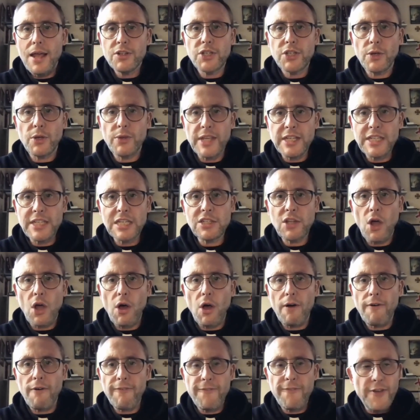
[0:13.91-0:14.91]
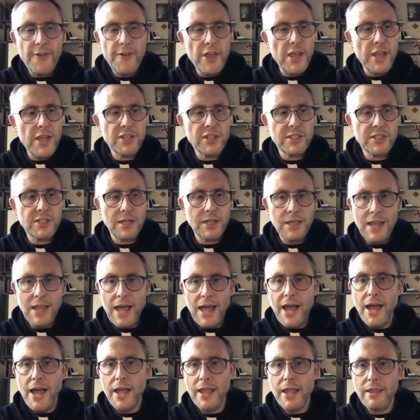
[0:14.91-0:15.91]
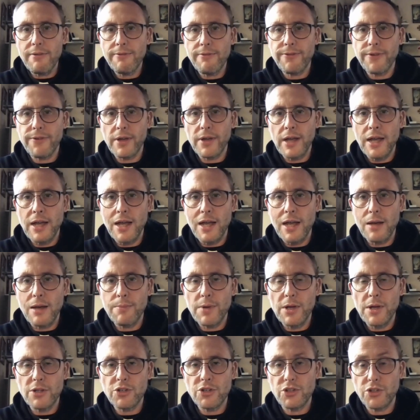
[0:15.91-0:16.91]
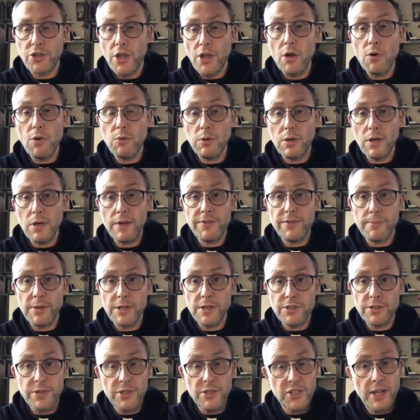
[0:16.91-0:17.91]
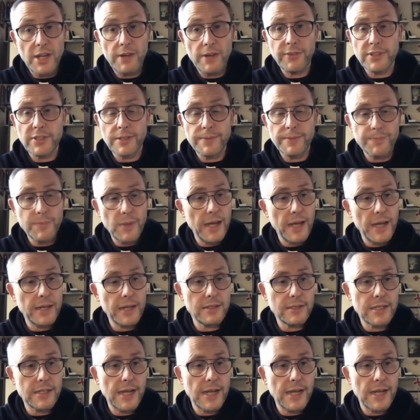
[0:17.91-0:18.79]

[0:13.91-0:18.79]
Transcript: So this is our first live show of the Ministry Shift, and